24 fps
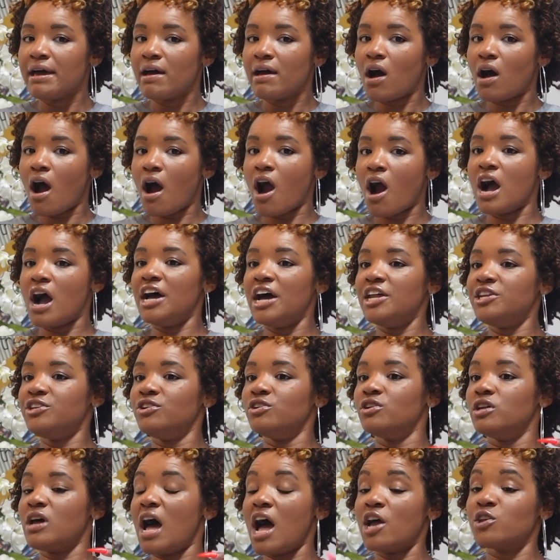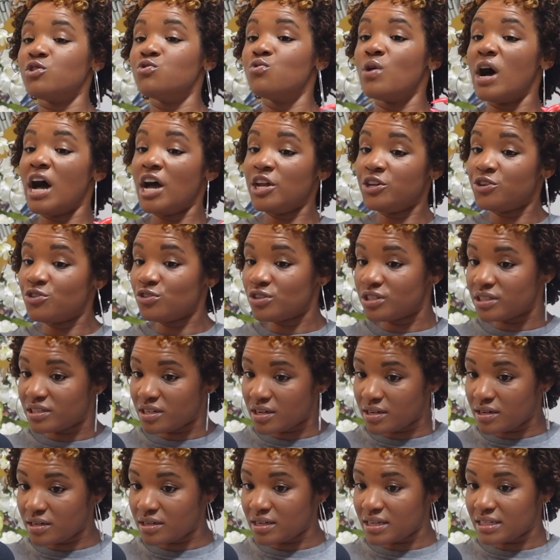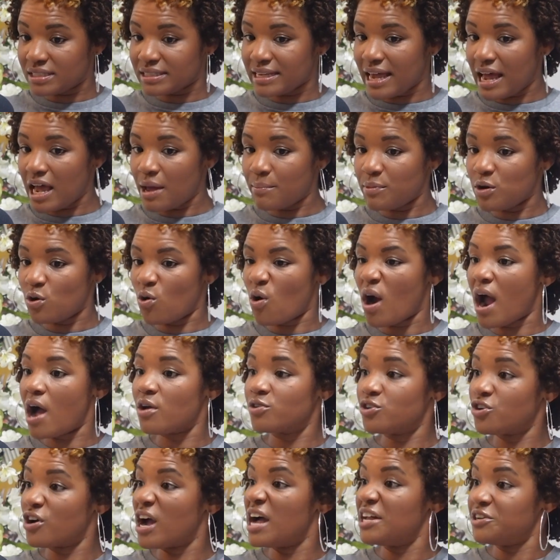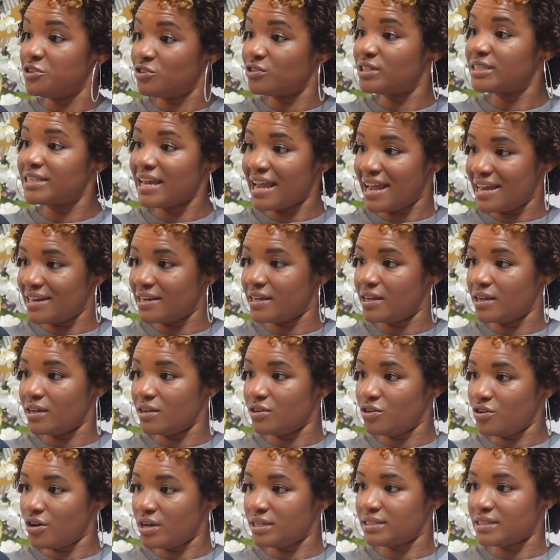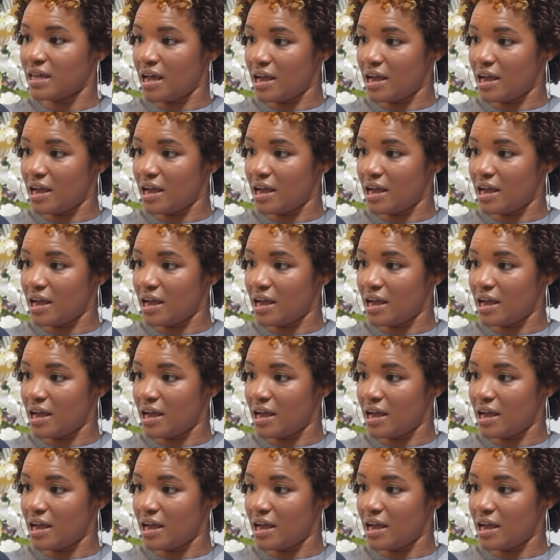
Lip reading: how you understood the assignment or how you're understanding your assignment.